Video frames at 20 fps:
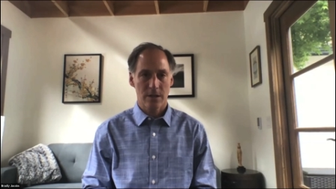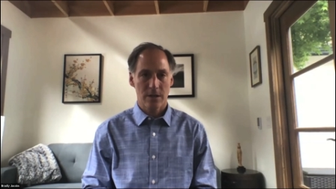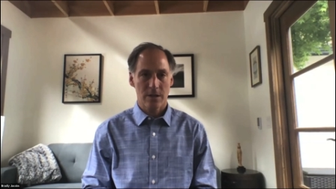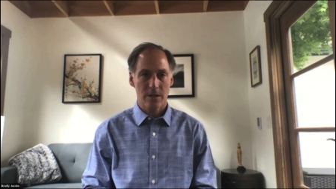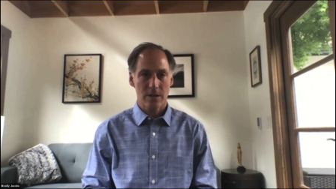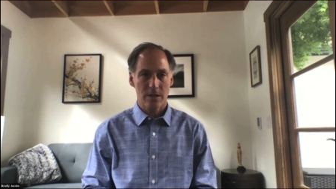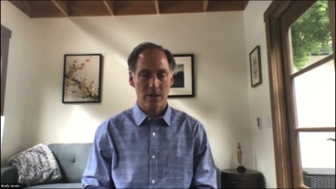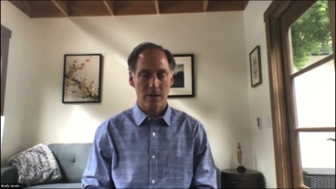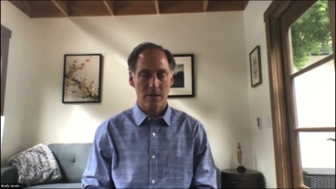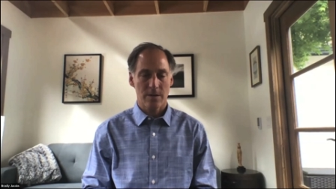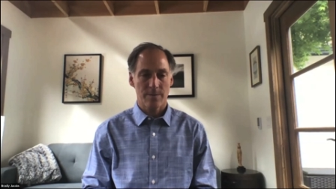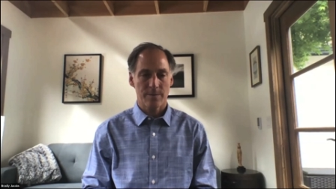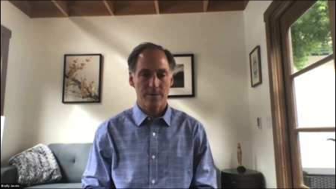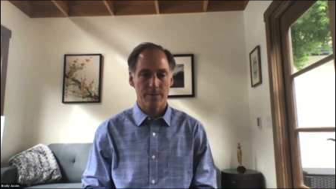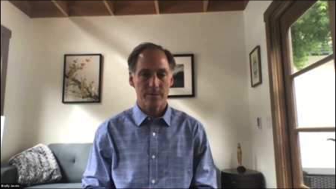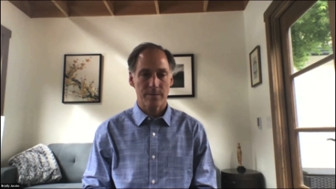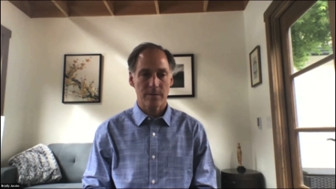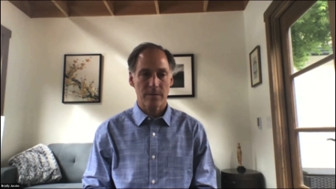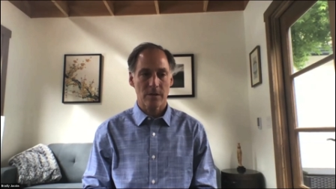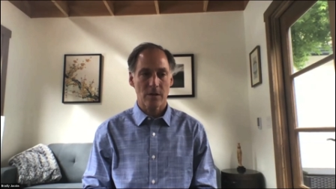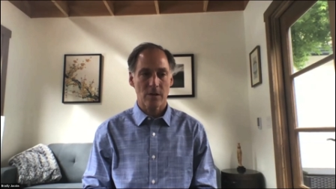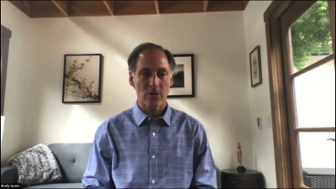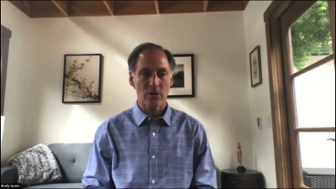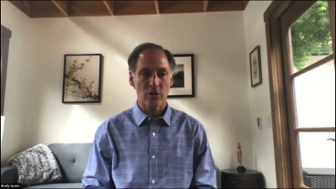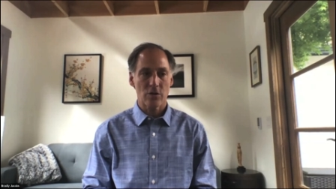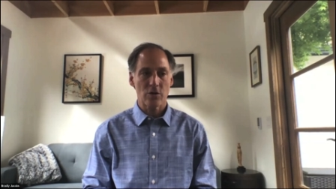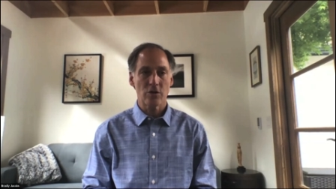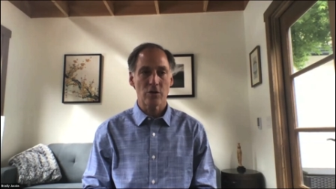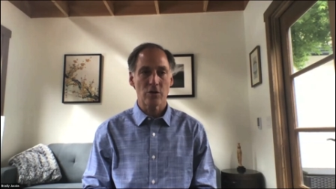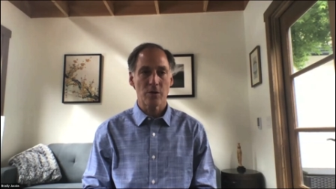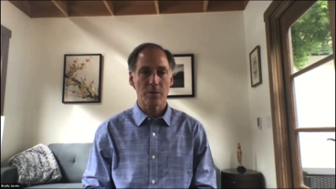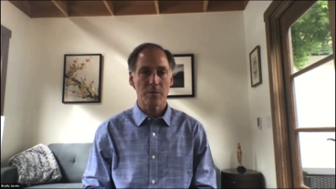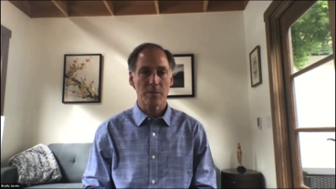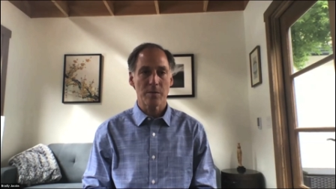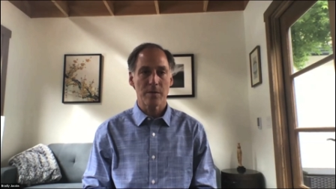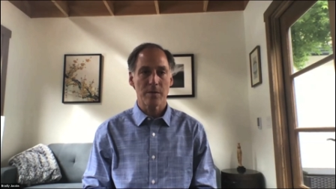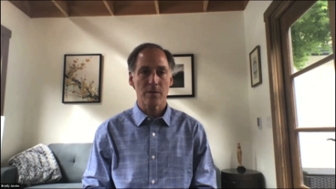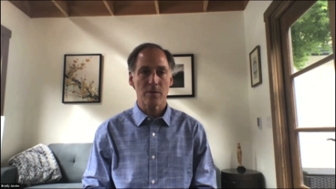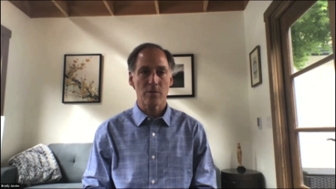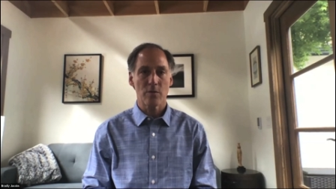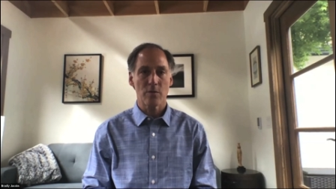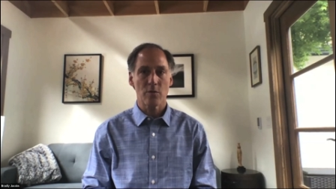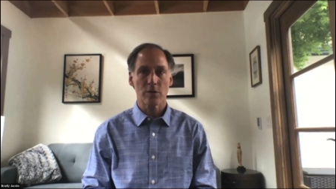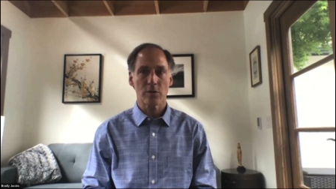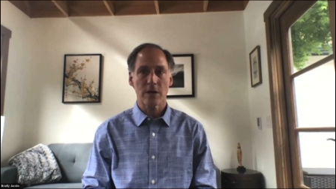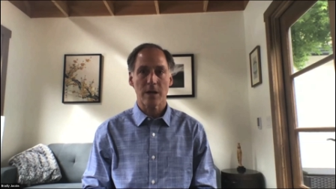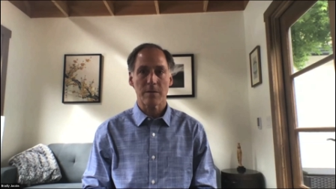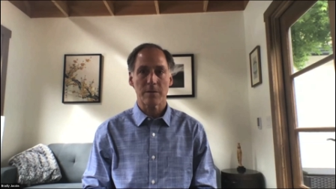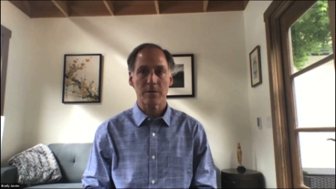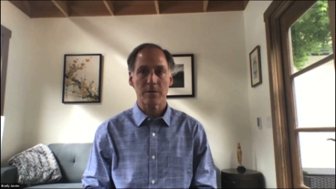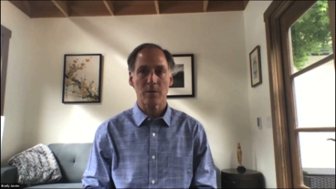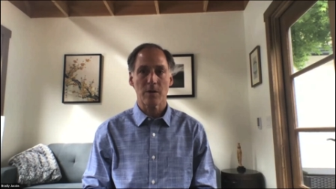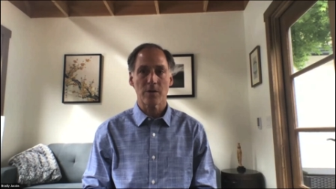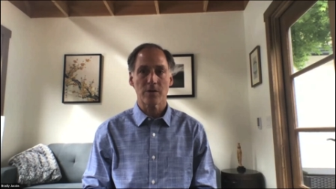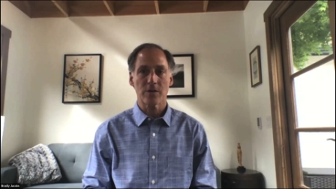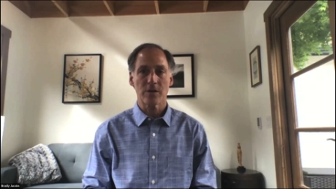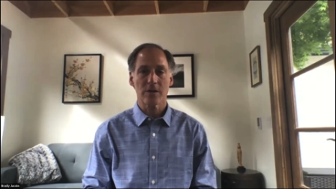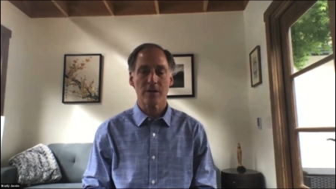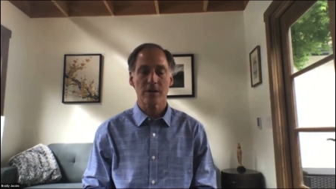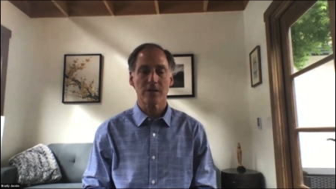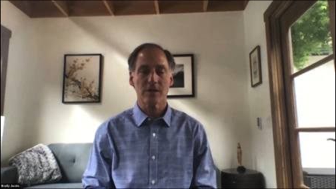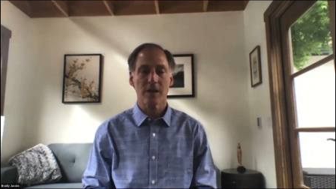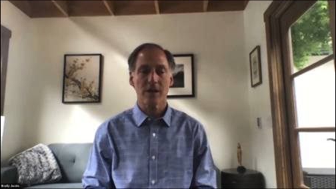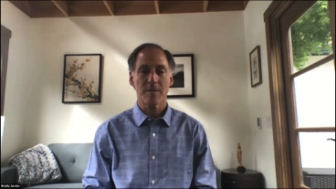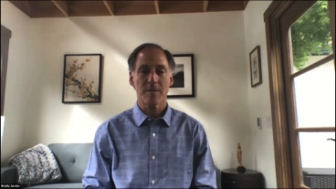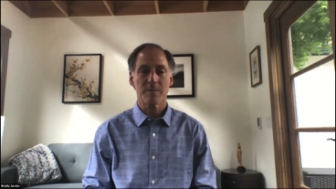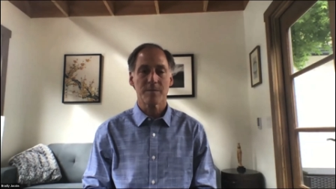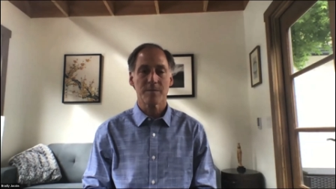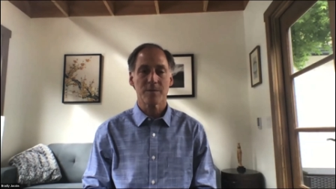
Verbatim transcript: um, on YouTube who weren't able to watch it this time.